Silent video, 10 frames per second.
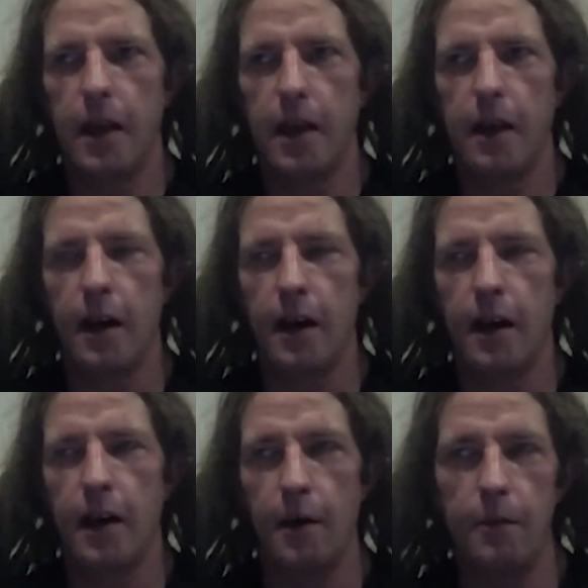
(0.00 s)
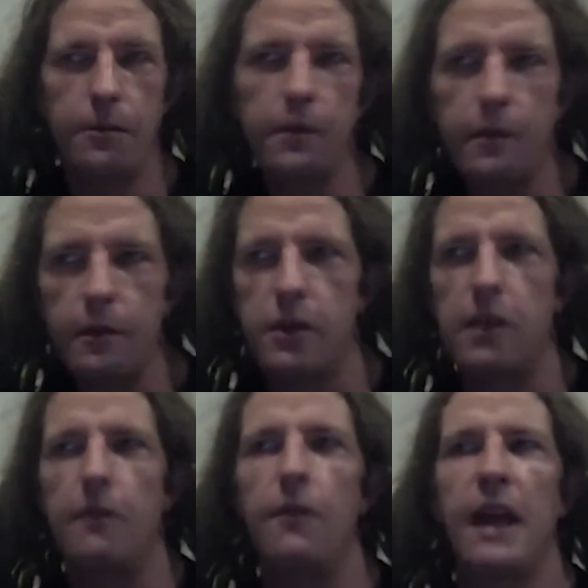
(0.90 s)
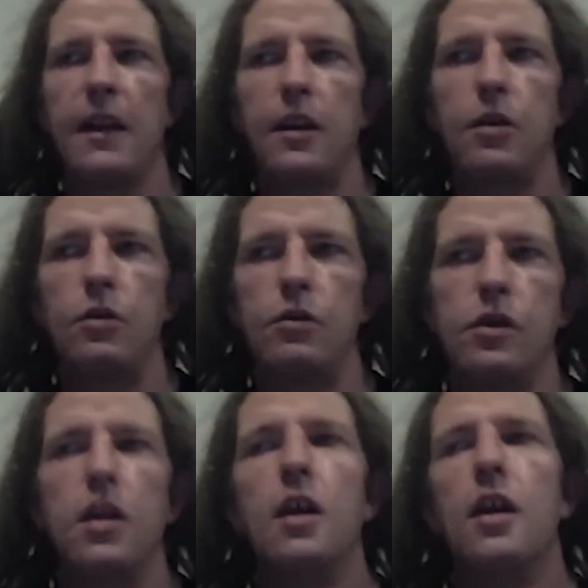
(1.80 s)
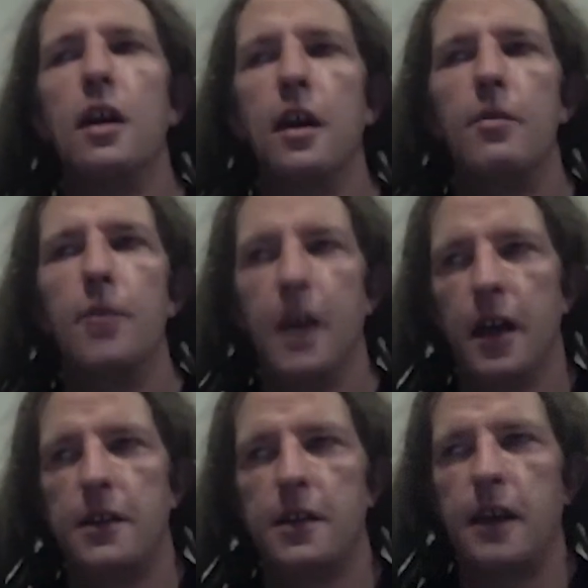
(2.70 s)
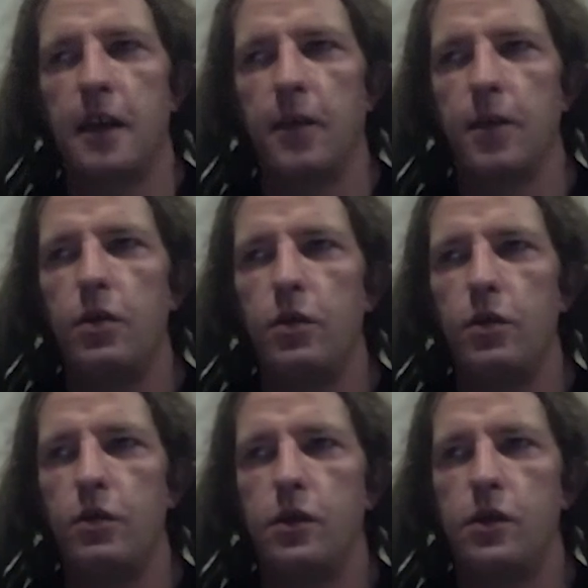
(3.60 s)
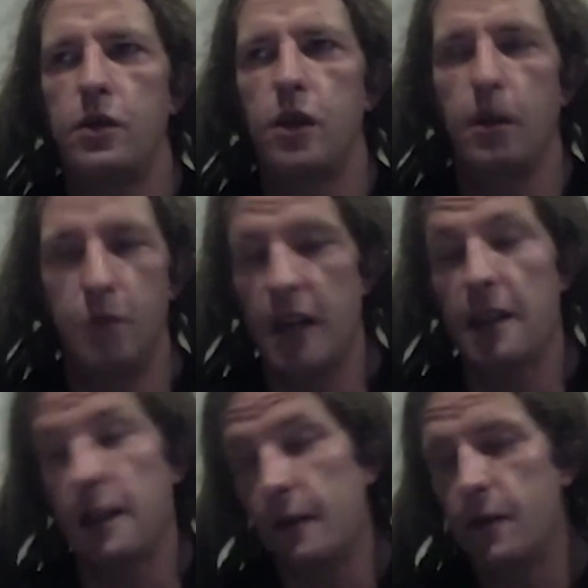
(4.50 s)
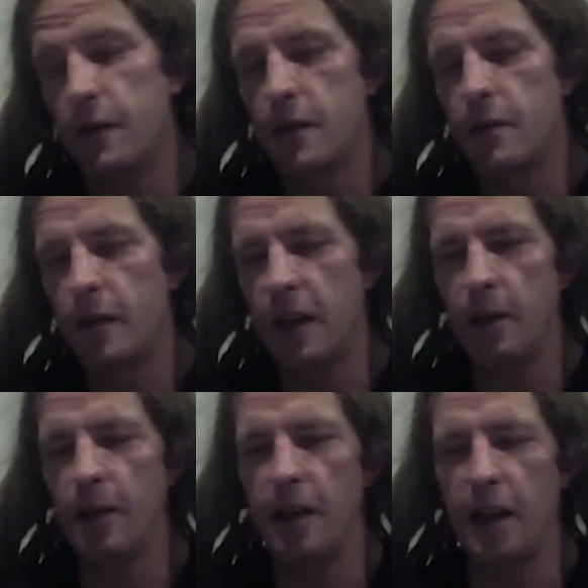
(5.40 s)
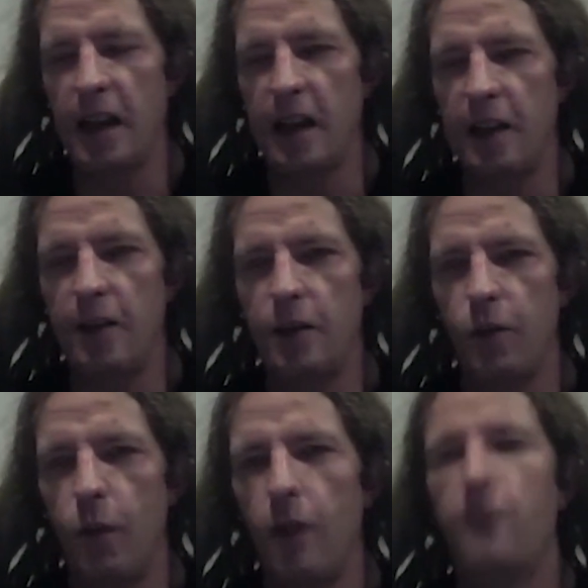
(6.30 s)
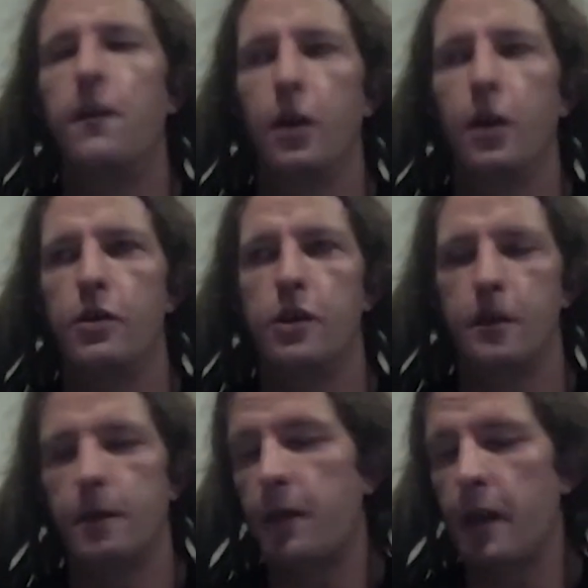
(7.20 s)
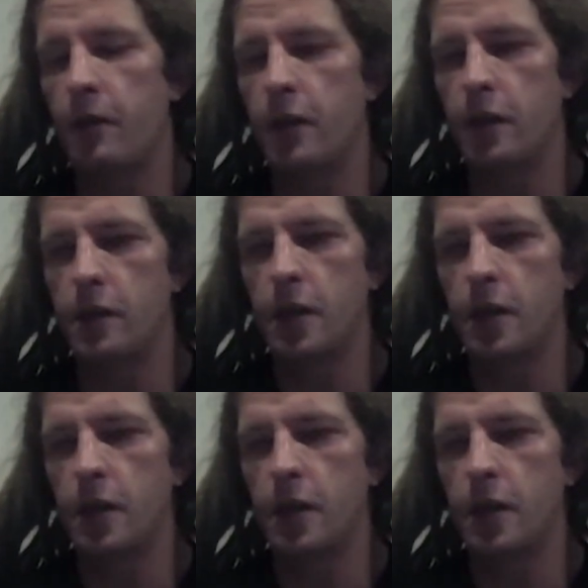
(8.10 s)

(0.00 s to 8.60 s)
say values, but kind of whose objectives may not be aligned with those of the founders.